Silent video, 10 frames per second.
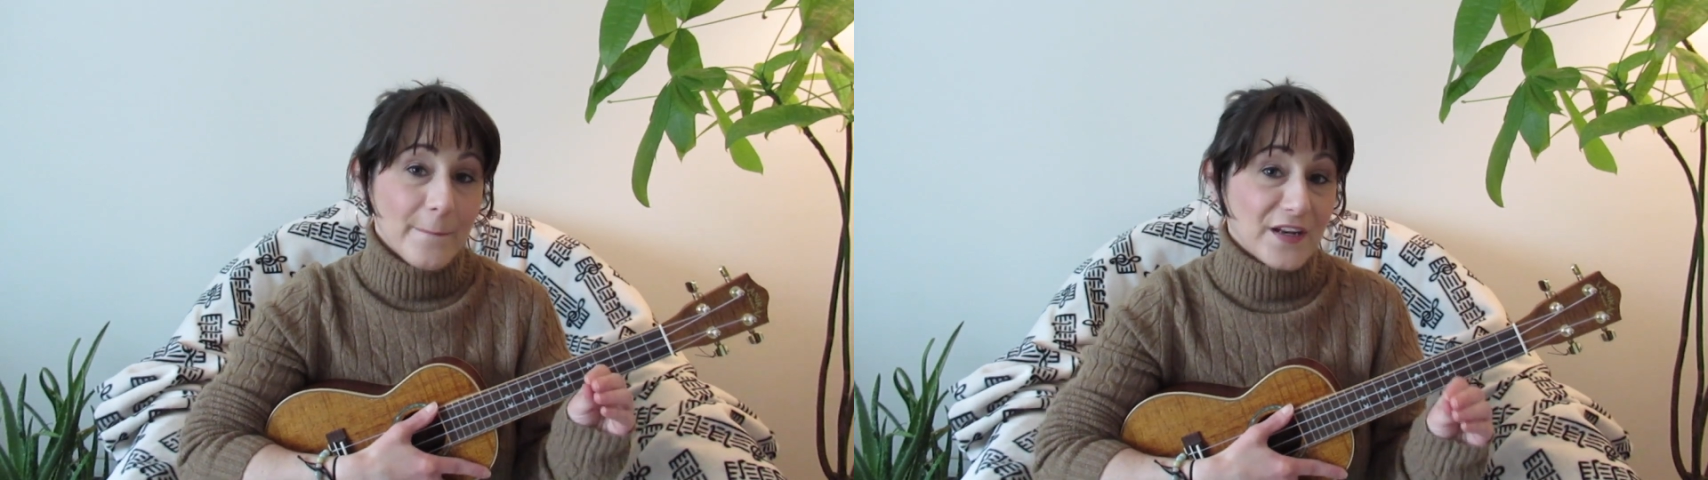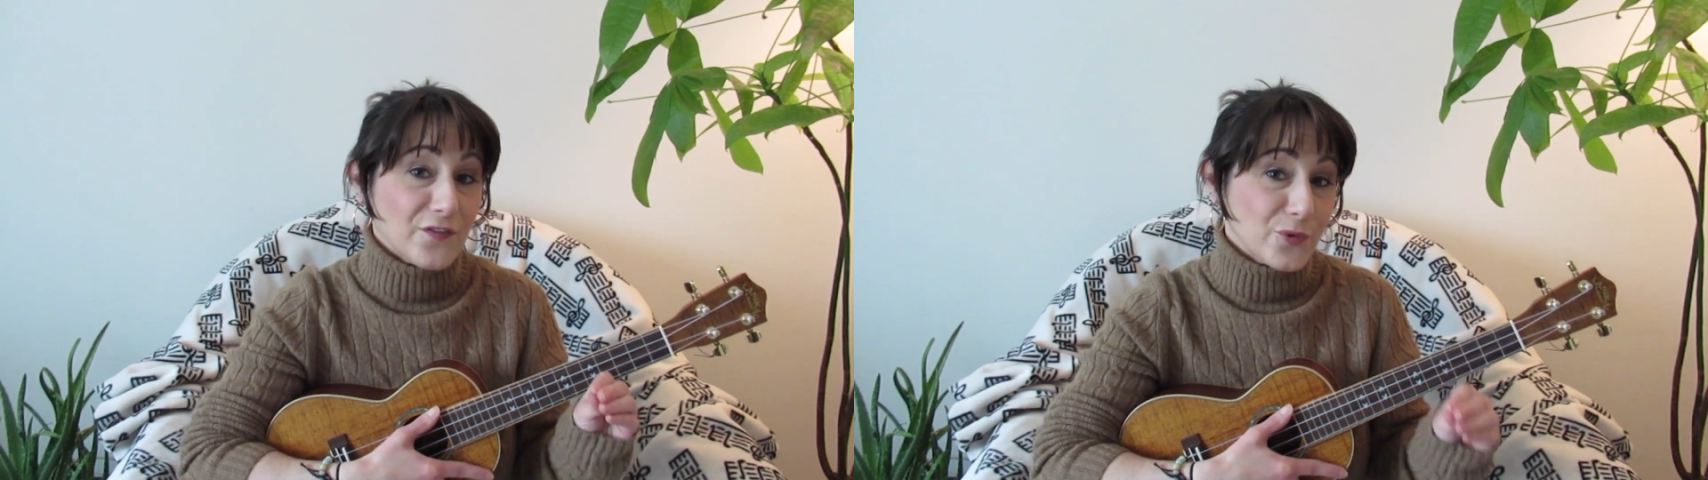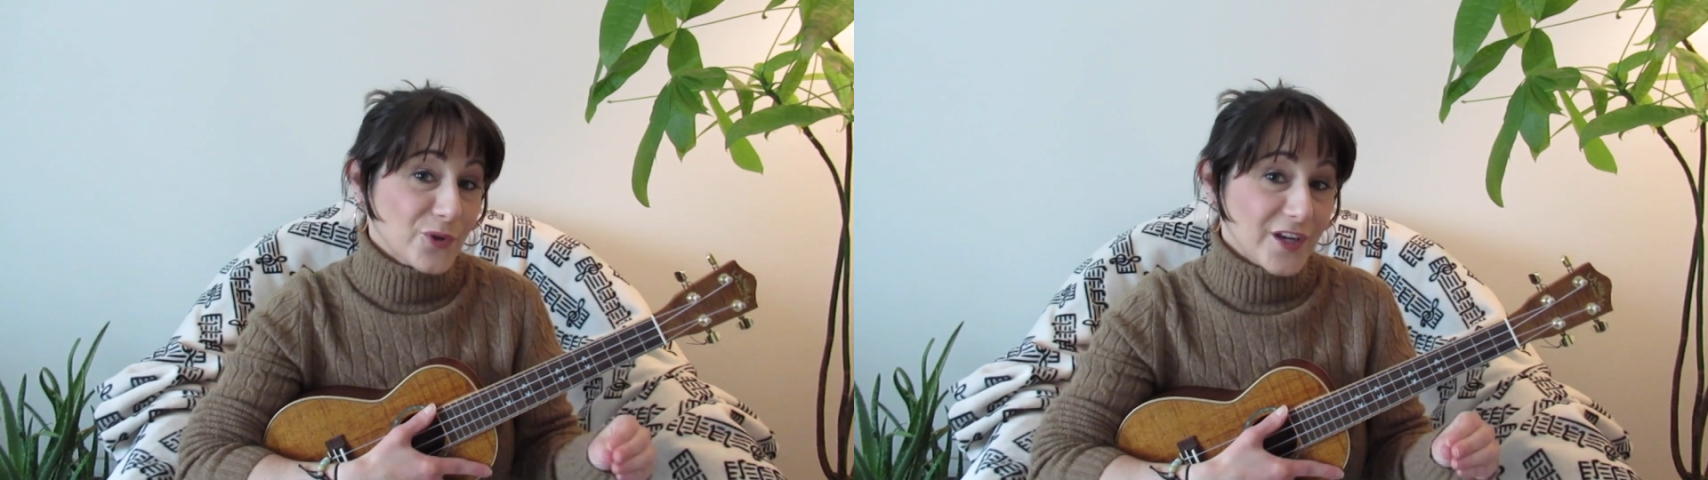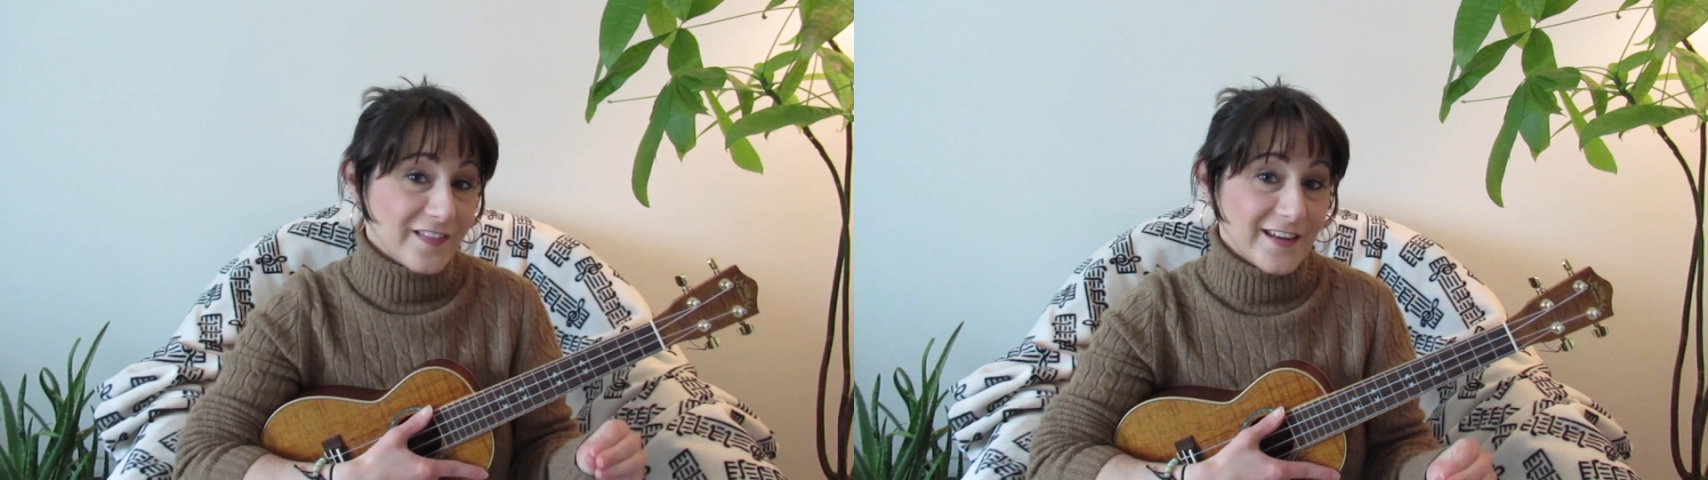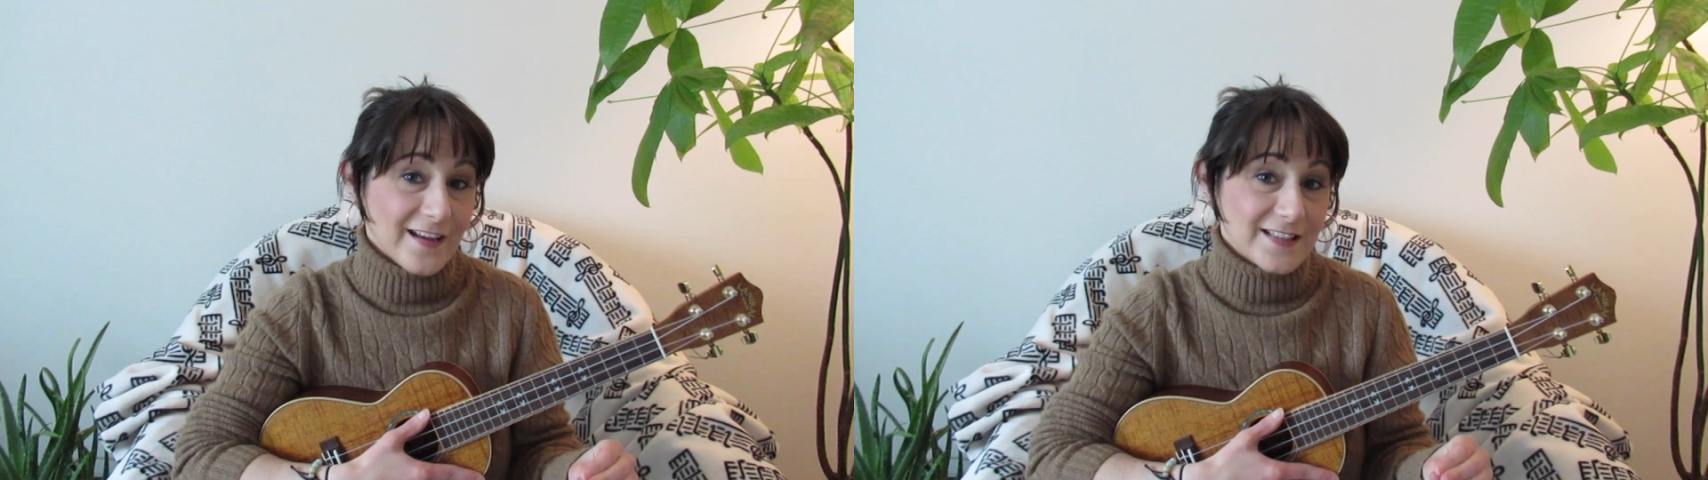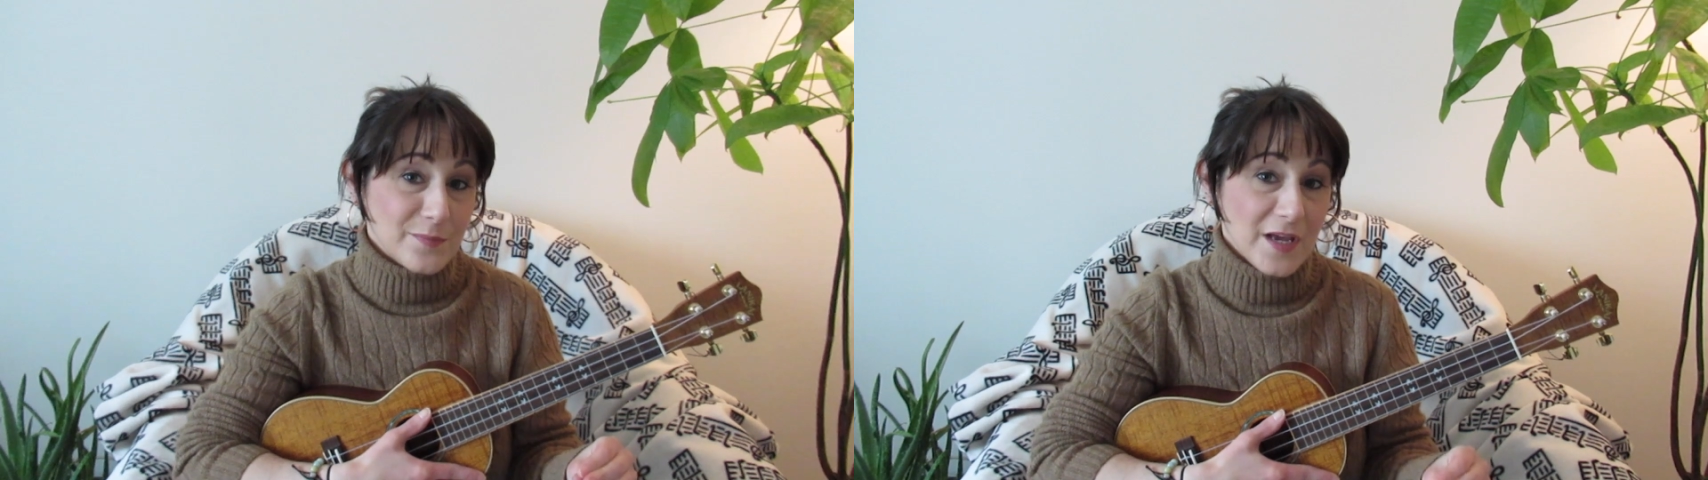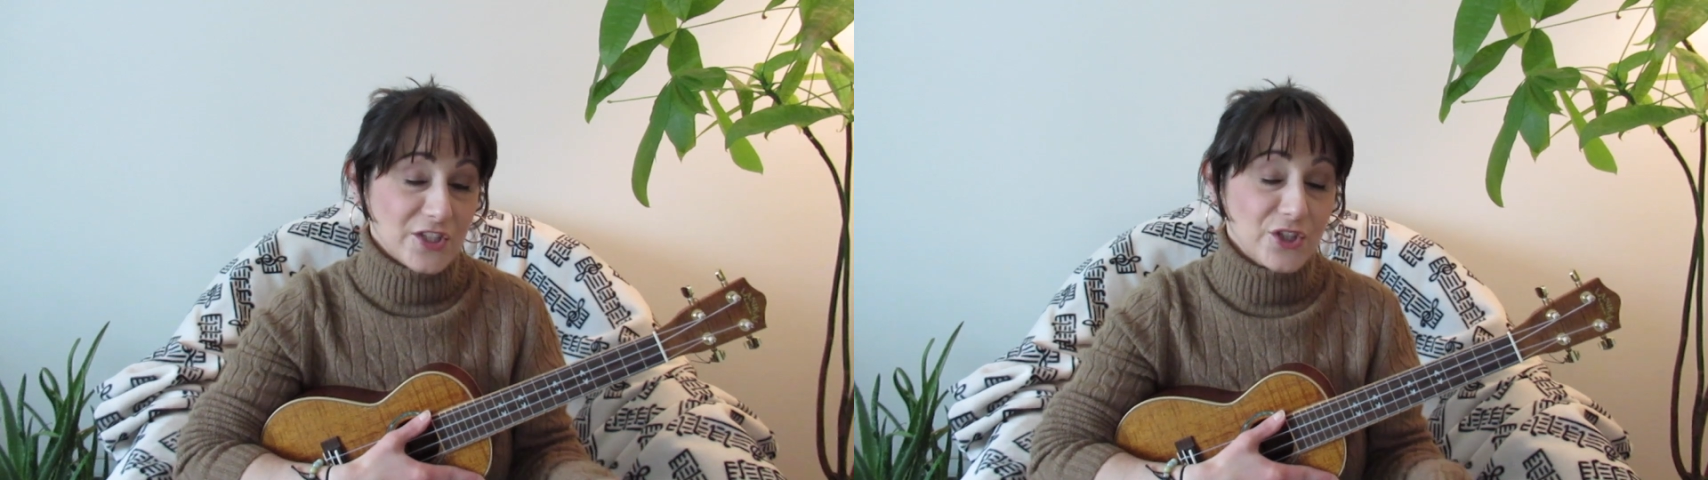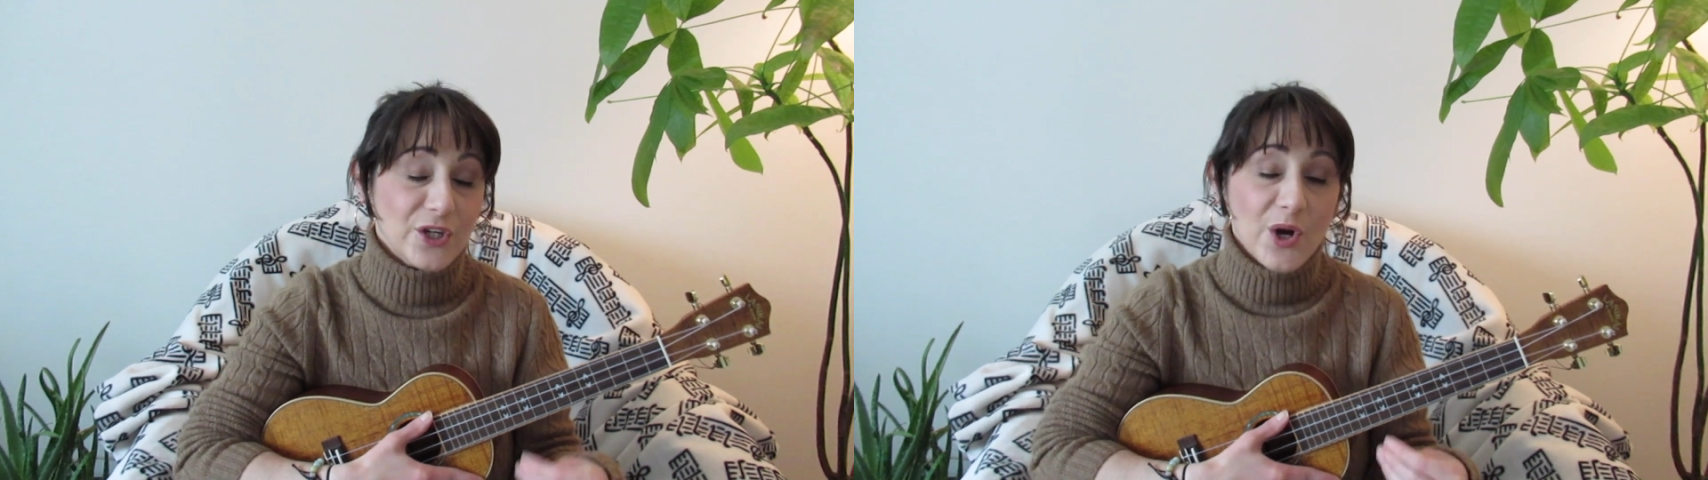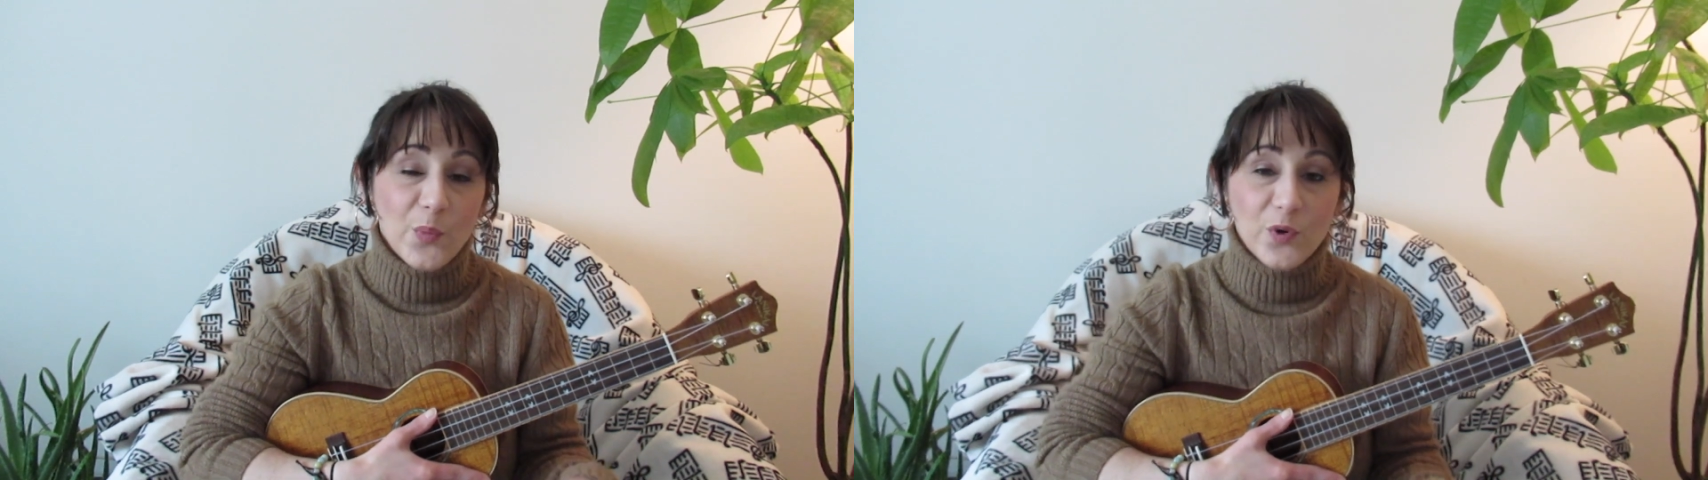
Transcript: but if you look at the next measure,